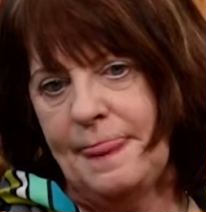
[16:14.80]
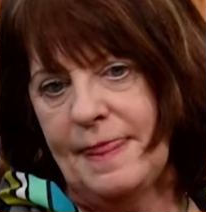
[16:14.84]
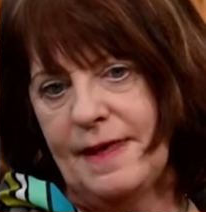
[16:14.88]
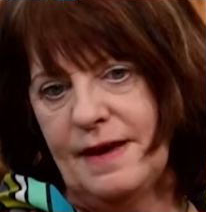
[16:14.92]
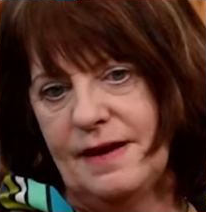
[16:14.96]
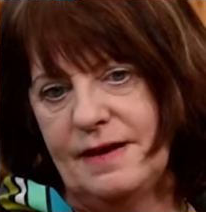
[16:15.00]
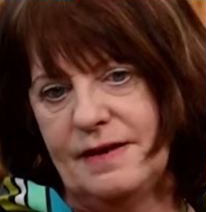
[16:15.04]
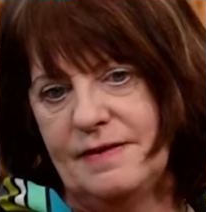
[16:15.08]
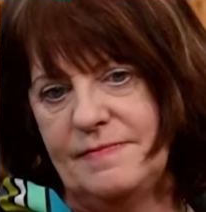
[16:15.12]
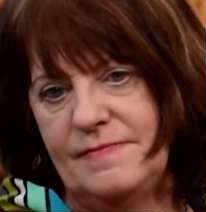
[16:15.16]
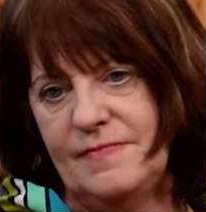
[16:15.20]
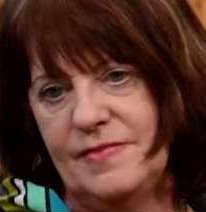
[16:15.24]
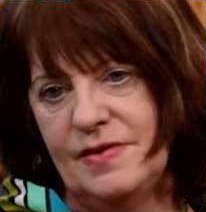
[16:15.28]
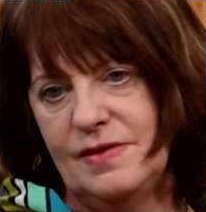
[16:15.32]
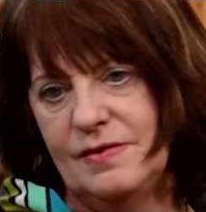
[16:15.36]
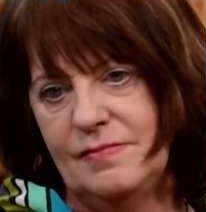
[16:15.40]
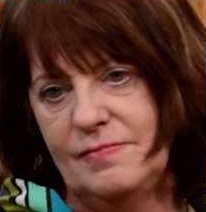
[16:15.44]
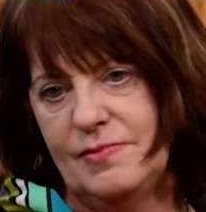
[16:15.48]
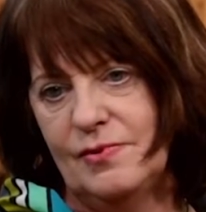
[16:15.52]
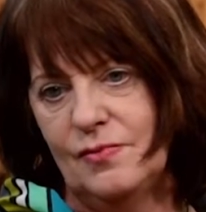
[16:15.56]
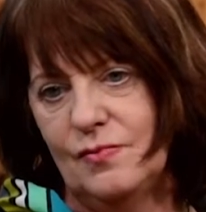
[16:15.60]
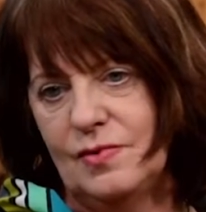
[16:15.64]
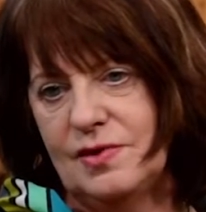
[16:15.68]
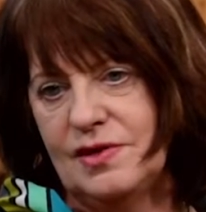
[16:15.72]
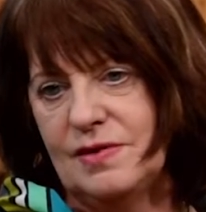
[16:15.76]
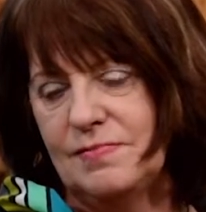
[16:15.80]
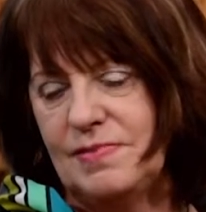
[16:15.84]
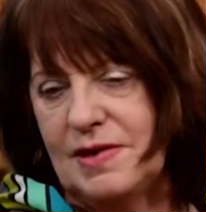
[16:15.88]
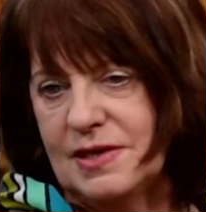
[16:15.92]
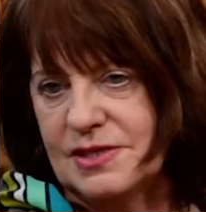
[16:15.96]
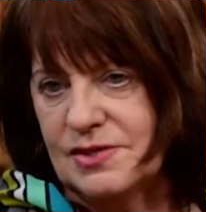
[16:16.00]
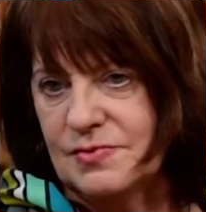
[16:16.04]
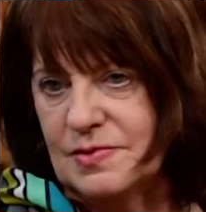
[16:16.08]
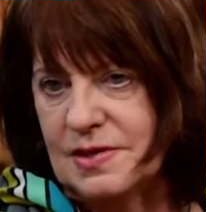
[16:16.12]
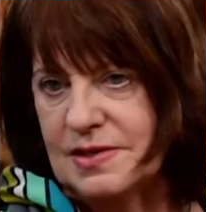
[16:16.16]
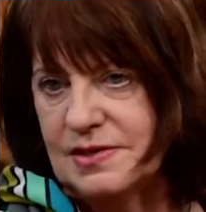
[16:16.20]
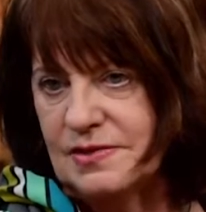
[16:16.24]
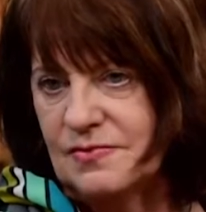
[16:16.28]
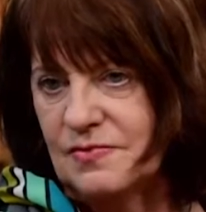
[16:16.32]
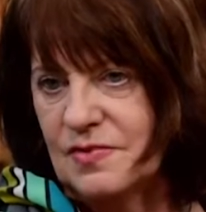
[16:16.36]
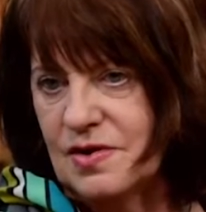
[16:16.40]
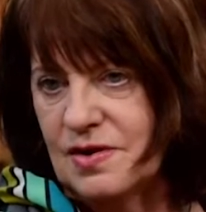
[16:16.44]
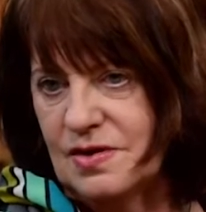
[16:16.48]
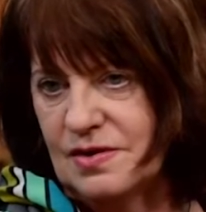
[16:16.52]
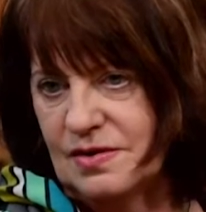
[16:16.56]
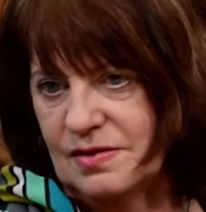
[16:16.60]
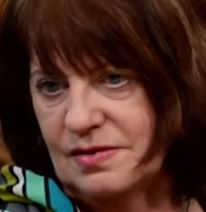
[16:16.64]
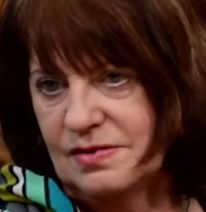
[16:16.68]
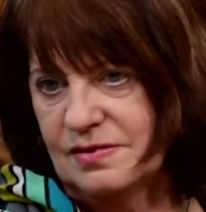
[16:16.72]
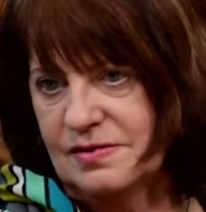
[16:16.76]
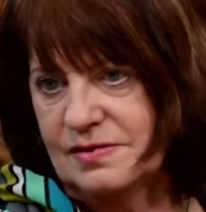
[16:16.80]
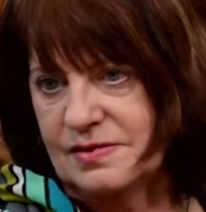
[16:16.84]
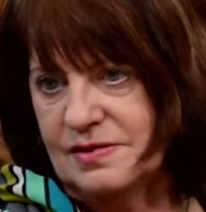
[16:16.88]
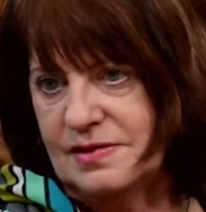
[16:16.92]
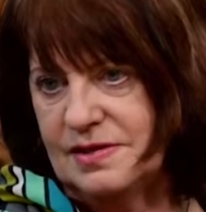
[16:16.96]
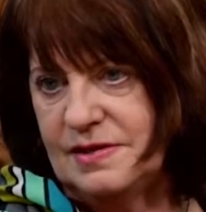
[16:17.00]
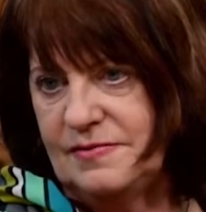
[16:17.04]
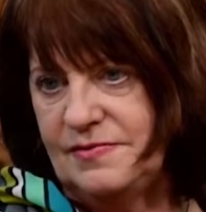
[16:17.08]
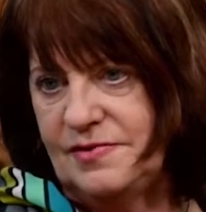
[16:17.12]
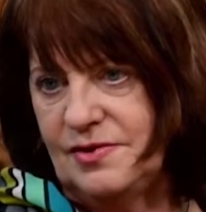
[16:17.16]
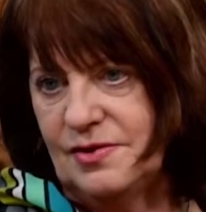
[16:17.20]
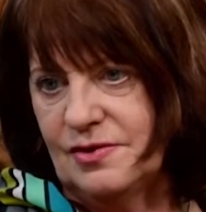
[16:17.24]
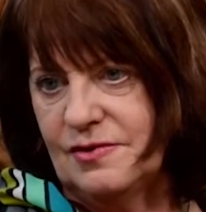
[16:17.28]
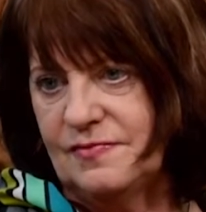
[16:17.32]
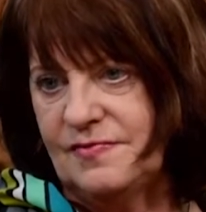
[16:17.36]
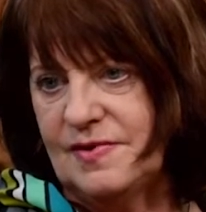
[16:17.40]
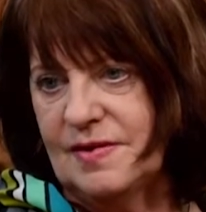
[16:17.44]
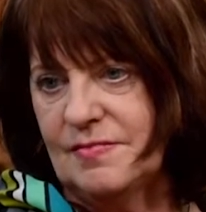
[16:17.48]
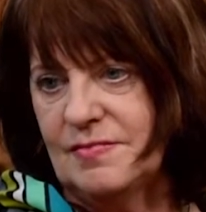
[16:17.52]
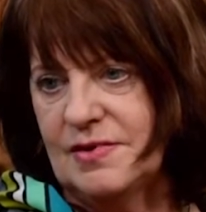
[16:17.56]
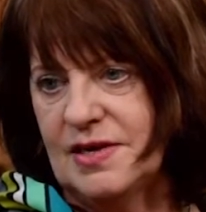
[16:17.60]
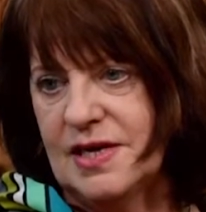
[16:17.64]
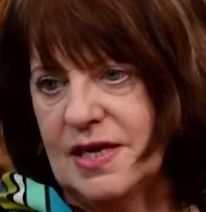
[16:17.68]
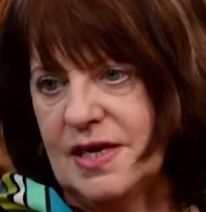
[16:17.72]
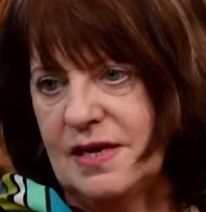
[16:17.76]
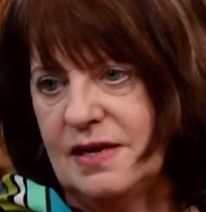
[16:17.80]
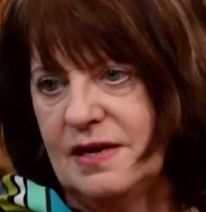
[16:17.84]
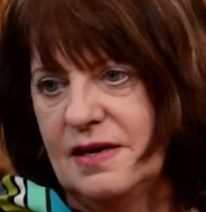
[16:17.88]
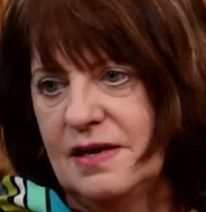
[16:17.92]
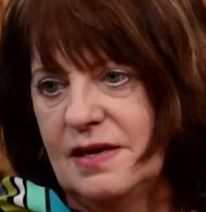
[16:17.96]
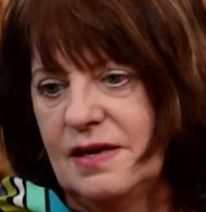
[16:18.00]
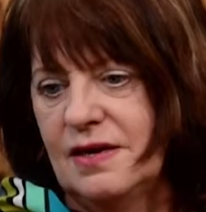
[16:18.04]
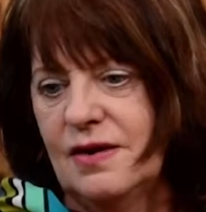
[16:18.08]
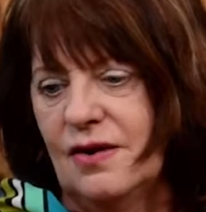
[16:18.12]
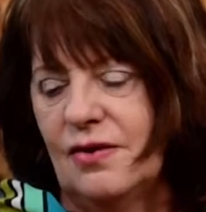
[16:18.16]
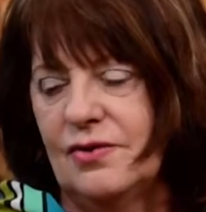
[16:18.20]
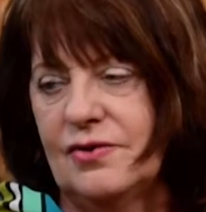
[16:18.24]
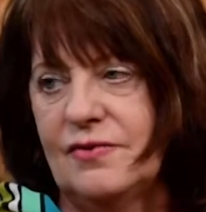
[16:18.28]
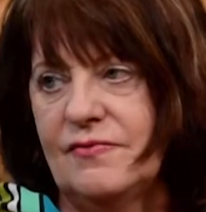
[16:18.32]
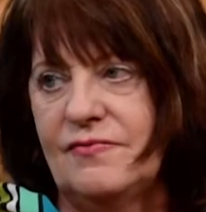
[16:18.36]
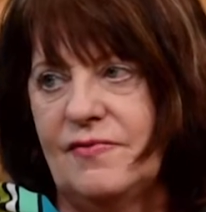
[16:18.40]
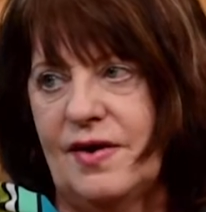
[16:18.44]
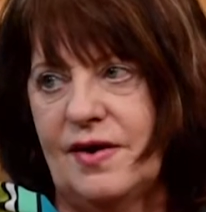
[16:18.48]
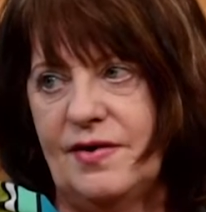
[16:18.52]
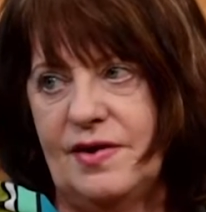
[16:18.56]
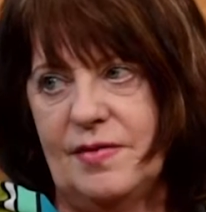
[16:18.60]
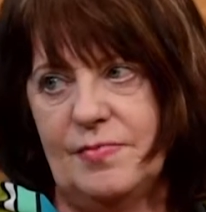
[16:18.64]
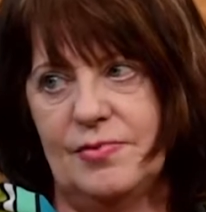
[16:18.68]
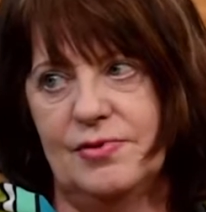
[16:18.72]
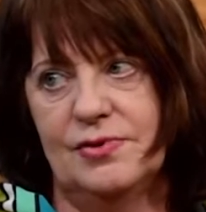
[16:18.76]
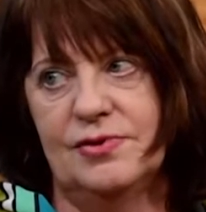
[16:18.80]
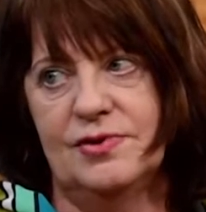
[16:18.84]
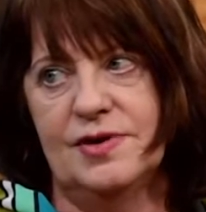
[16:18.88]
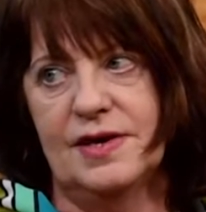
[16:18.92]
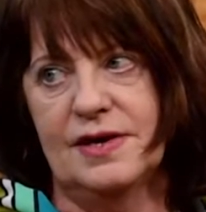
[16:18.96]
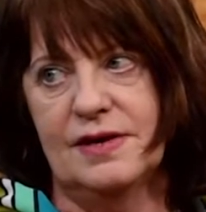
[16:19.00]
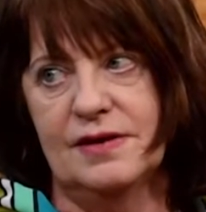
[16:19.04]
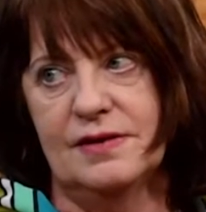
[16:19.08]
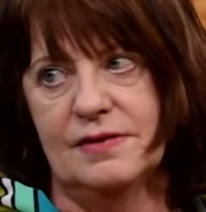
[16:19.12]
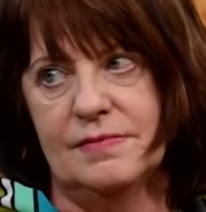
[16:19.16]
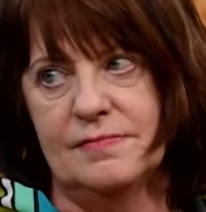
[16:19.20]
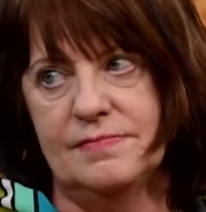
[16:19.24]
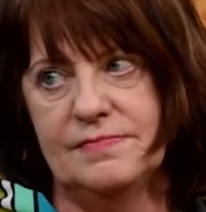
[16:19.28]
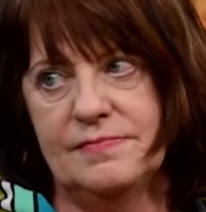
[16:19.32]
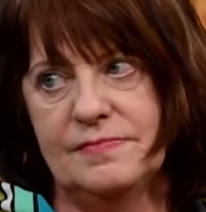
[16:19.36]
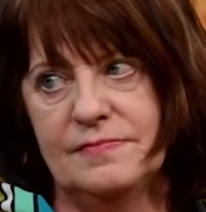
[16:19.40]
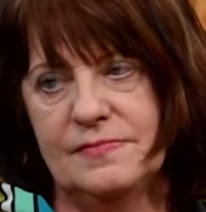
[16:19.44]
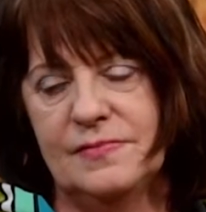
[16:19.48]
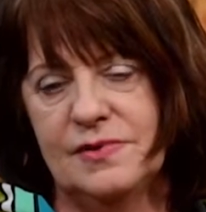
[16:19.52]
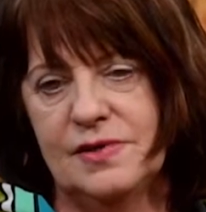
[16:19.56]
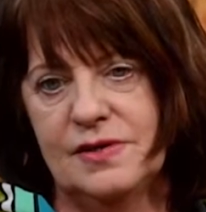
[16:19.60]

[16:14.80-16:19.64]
But with the best will in the world, if you're a family on a very poor income,